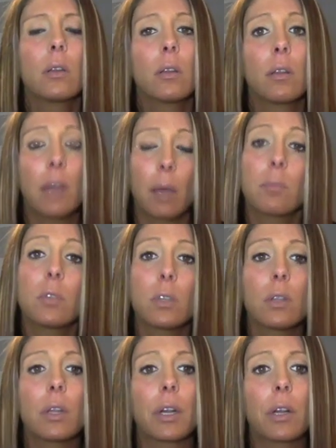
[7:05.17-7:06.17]
them to
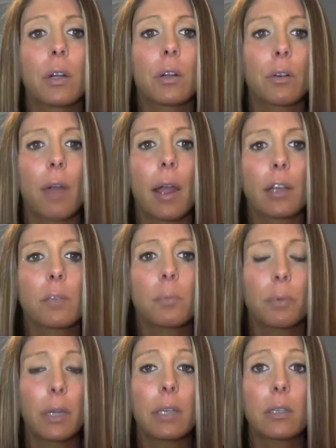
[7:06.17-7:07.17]
their correct
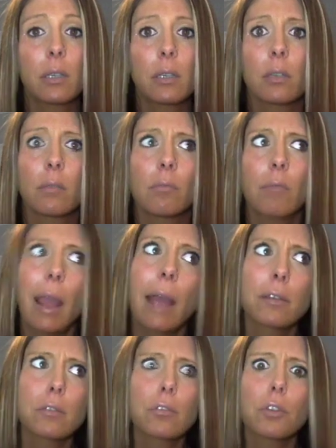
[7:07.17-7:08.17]
places in
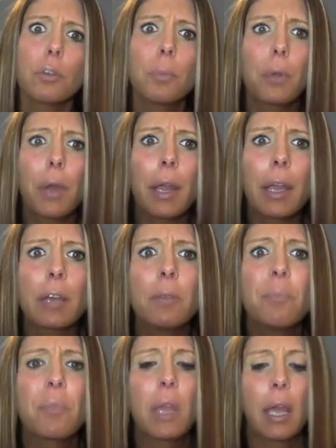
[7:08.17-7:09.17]
astral plane.
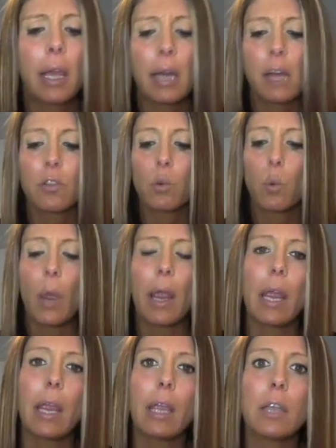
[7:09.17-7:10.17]
And on the
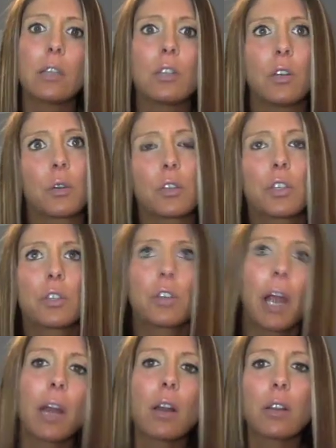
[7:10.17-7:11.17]
way, she's
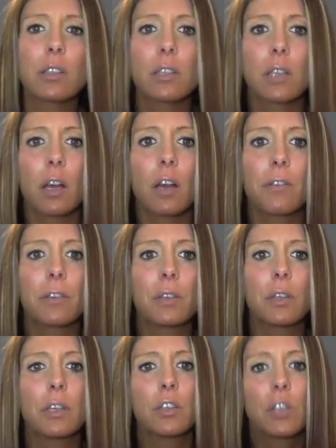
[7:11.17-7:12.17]
trying all this stuff,
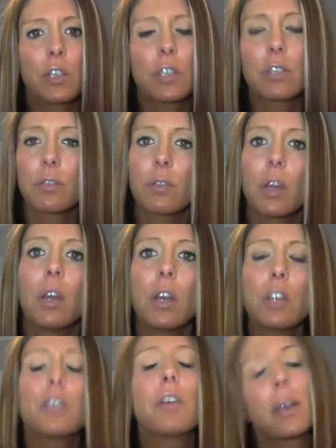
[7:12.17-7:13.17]
and
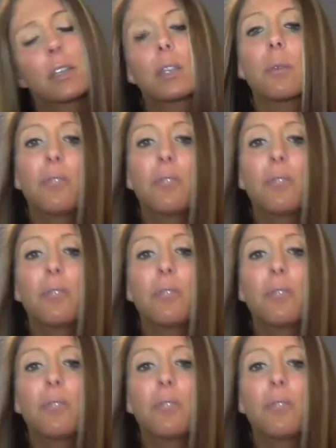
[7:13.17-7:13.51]
she ends up